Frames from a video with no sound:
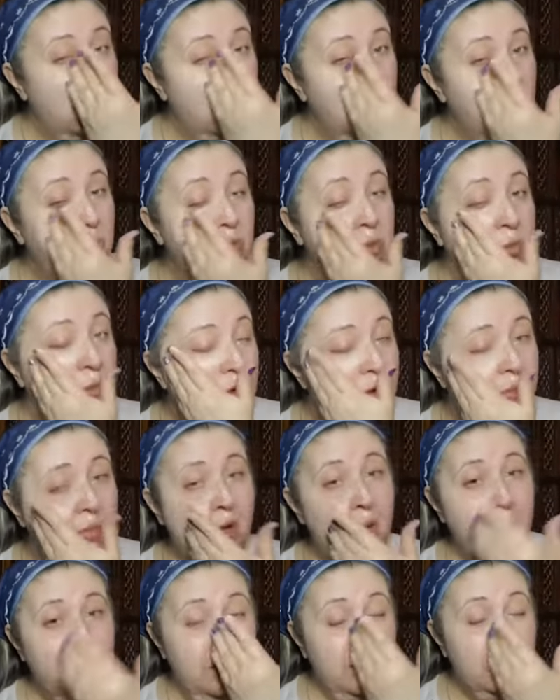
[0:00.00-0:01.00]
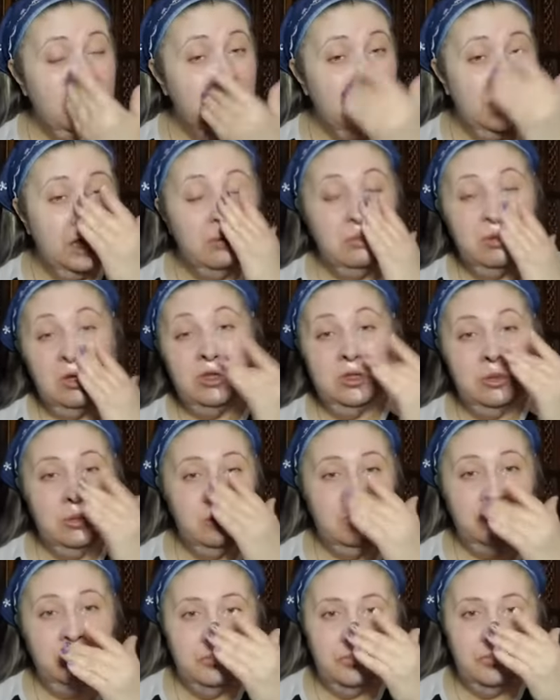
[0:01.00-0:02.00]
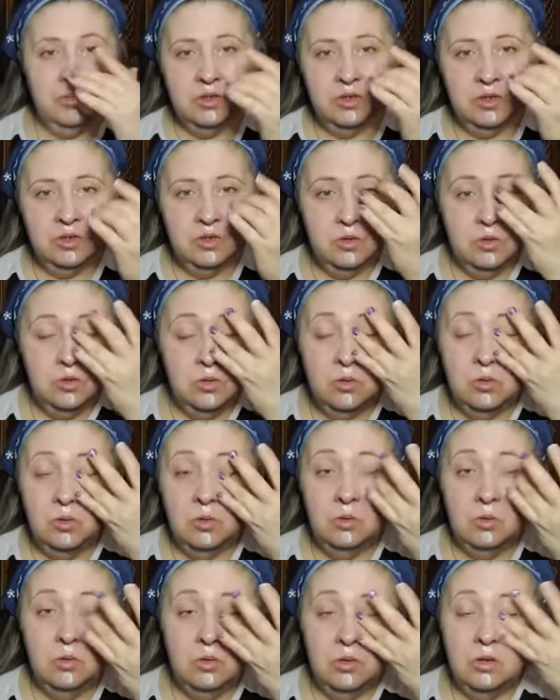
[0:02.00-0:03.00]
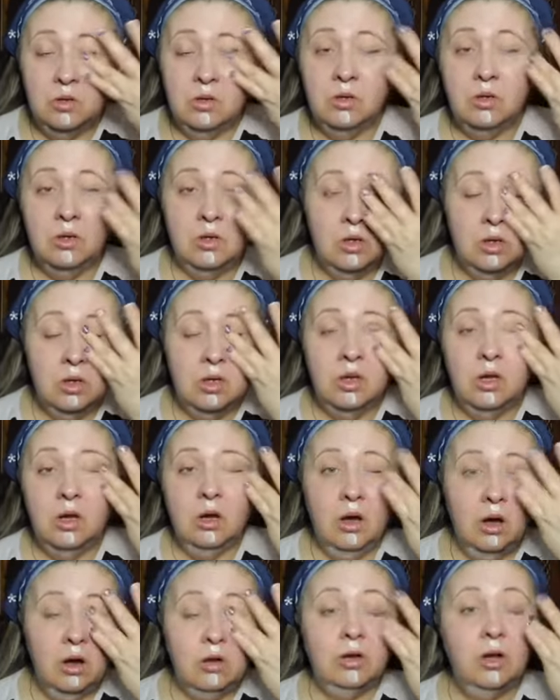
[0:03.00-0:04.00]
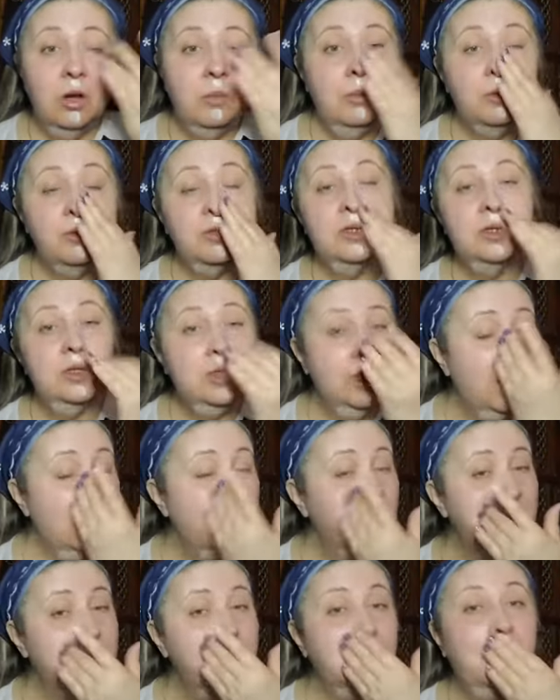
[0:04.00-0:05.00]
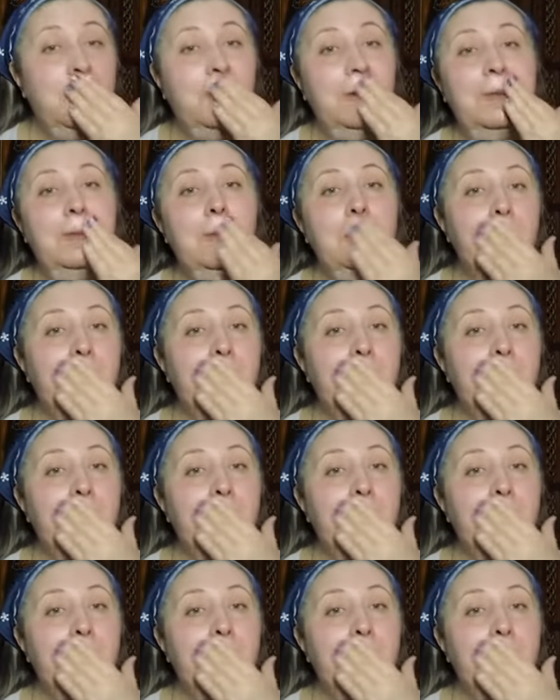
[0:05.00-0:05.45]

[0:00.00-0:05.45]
And we wrote them up and I emailed them to our couples counselor,